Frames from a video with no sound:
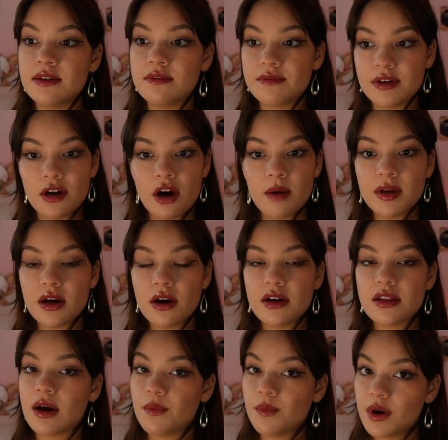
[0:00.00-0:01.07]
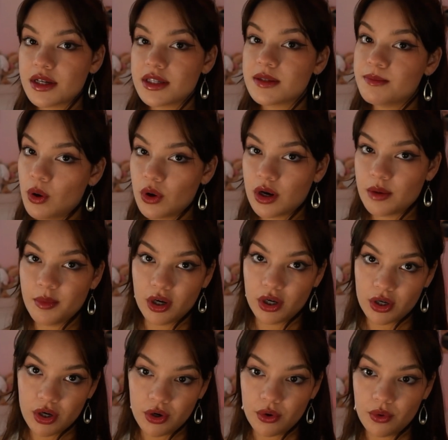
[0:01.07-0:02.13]
phenomena that was Pokemon
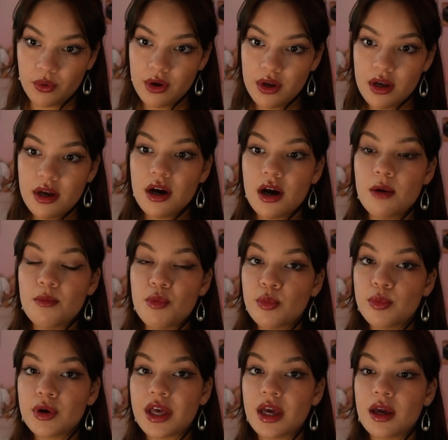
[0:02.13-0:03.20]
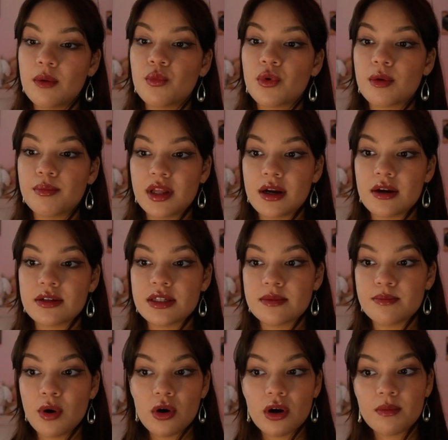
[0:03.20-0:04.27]
Go, a mobile game where players'
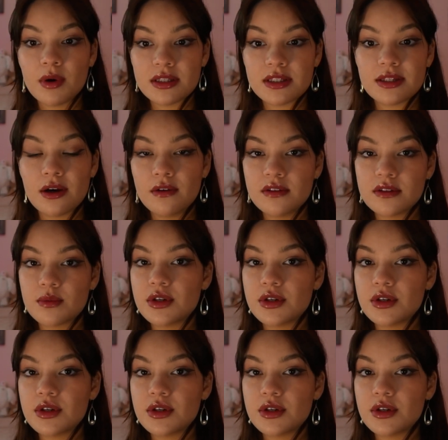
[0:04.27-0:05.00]
Pokemon selves were